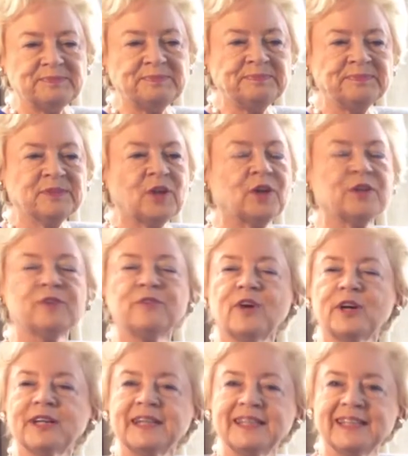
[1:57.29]
a
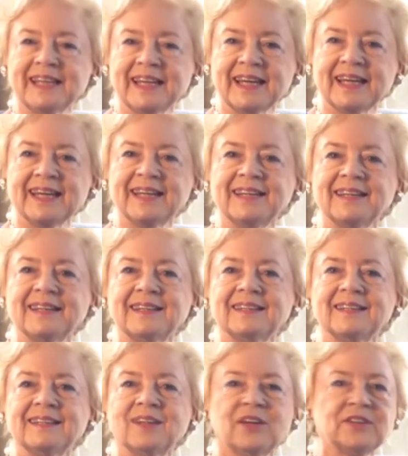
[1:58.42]
foggy day
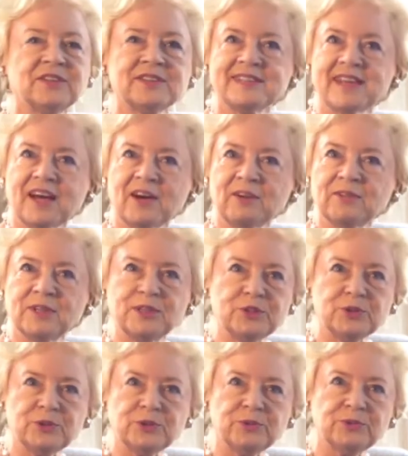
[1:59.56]
in London town in
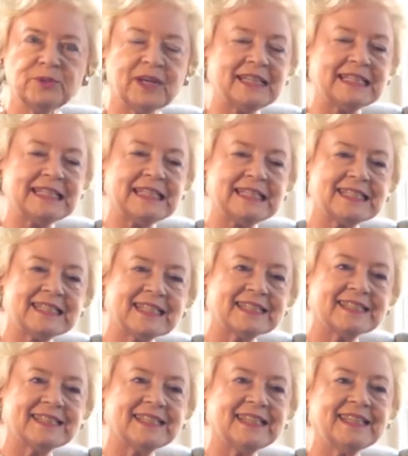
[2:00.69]
June
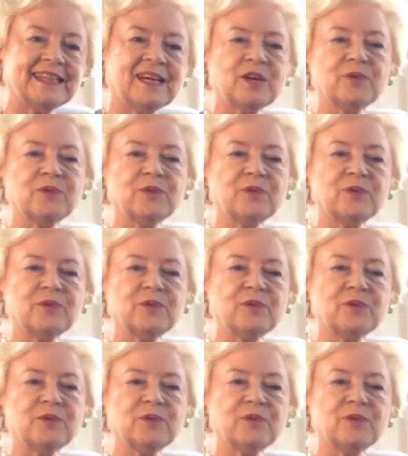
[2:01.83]
1960,